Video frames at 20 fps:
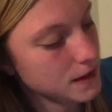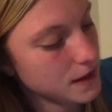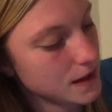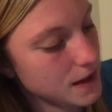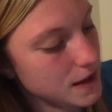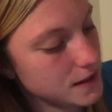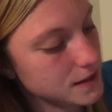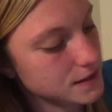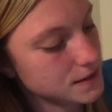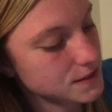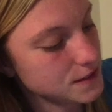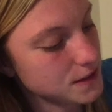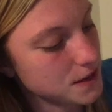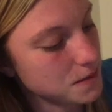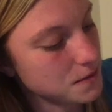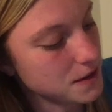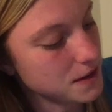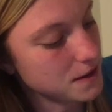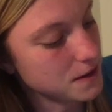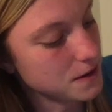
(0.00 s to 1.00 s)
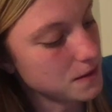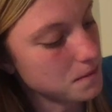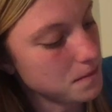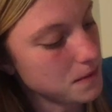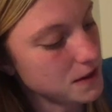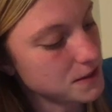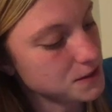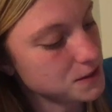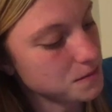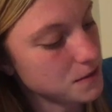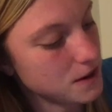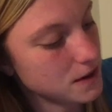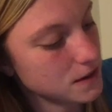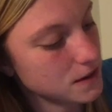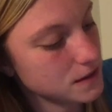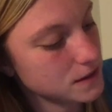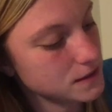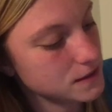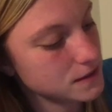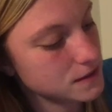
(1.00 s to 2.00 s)
and determine our
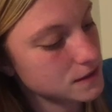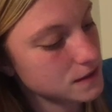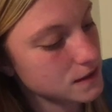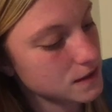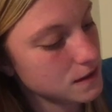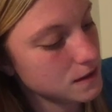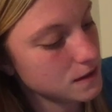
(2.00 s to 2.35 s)
benchmarks.